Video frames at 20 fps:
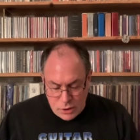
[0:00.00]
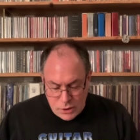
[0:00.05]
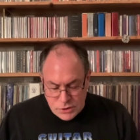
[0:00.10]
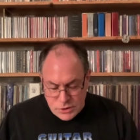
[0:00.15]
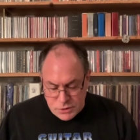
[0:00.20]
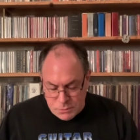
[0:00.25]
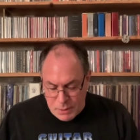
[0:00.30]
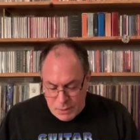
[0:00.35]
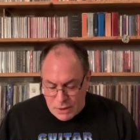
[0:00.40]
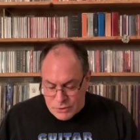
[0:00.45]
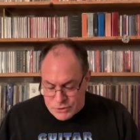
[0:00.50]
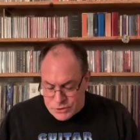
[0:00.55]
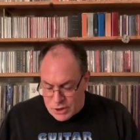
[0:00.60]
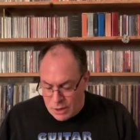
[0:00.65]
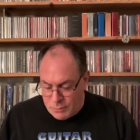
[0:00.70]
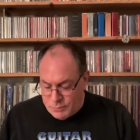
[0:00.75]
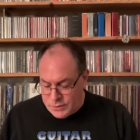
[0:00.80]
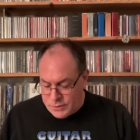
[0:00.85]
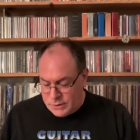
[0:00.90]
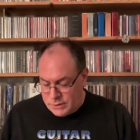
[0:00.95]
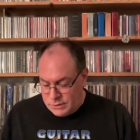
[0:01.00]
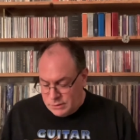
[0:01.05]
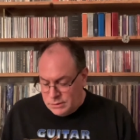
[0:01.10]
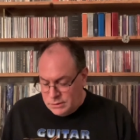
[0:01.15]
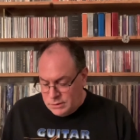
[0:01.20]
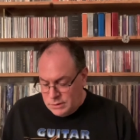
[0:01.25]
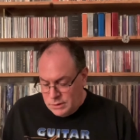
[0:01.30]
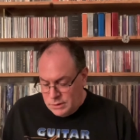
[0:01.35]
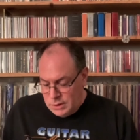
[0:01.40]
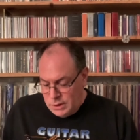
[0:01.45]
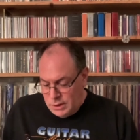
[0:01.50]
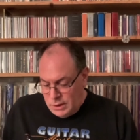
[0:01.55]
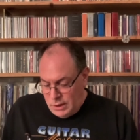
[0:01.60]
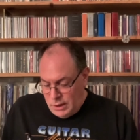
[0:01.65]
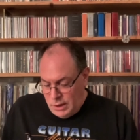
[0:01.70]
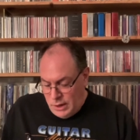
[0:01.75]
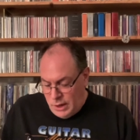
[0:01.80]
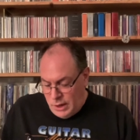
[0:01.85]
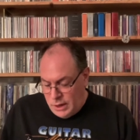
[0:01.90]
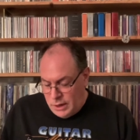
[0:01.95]
It's about something,
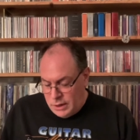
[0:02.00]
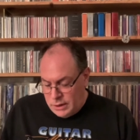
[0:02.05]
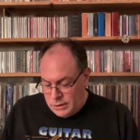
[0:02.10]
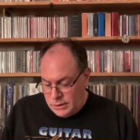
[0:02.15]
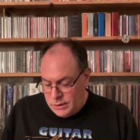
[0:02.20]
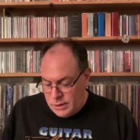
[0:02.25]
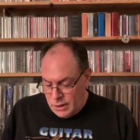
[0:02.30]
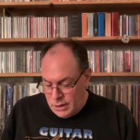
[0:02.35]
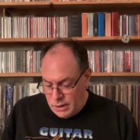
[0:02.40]
and